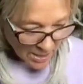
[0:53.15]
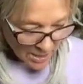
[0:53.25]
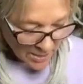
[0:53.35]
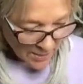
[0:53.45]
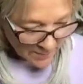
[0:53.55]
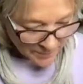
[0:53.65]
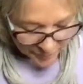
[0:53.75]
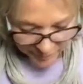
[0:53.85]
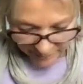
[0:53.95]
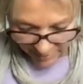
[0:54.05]

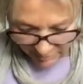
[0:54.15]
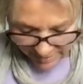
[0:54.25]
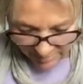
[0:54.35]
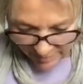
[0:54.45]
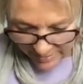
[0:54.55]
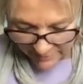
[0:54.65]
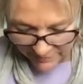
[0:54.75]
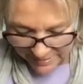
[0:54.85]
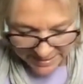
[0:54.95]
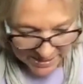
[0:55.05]
Um, a really rather
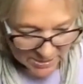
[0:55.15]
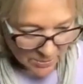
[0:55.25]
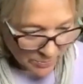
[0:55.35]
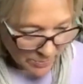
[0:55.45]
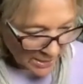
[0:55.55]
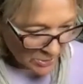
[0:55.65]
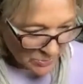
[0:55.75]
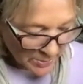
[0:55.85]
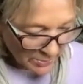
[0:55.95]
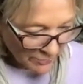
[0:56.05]
lovely deck. So thank you,
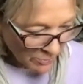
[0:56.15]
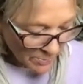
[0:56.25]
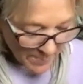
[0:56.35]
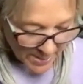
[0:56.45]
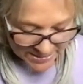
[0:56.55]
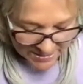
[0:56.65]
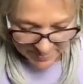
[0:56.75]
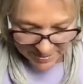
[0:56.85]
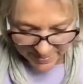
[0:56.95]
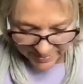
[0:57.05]
Spirit, for reminding
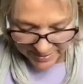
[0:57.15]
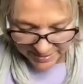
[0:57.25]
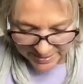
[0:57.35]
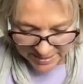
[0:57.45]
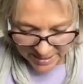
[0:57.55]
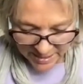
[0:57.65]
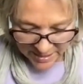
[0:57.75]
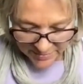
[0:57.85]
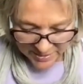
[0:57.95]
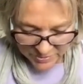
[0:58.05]
me about these.
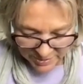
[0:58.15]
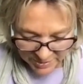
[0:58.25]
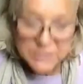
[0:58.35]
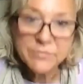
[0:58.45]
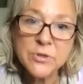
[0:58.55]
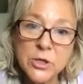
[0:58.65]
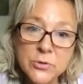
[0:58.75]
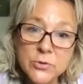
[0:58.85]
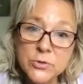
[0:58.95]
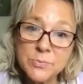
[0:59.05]
This reading is for
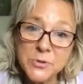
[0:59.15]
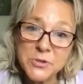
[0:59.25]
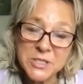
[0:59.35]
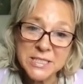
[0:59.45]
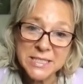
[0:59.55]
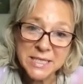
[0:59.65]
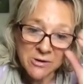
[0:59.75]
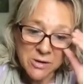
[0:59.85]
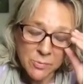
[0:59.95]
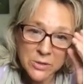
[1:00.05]
those that most need to hear
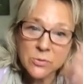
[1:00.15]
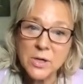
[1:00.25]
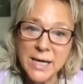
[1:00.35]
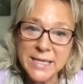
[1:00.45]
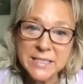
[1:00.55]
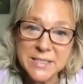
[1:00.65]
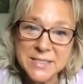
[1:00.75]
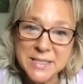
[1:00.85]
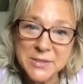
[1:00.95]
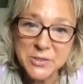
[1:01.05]
it when you're guided to
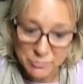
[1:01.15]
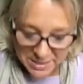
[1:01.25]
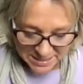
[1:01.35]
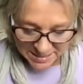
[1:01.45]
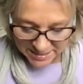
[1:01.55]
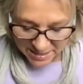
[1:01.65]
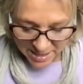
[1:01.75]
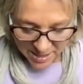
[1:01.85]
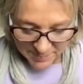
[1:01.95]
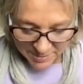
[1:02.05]
see this reading.
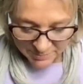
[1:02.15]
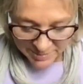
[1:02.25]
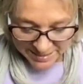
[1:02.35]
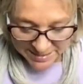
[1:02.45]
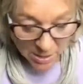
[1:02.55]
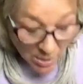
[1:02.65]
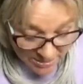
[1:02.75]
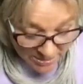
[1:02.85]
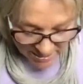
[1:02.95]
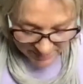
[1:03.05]
My readings are
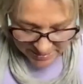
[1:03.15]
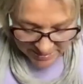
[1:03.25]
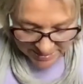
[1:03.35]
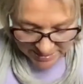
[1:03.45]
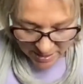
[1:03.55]
timeless.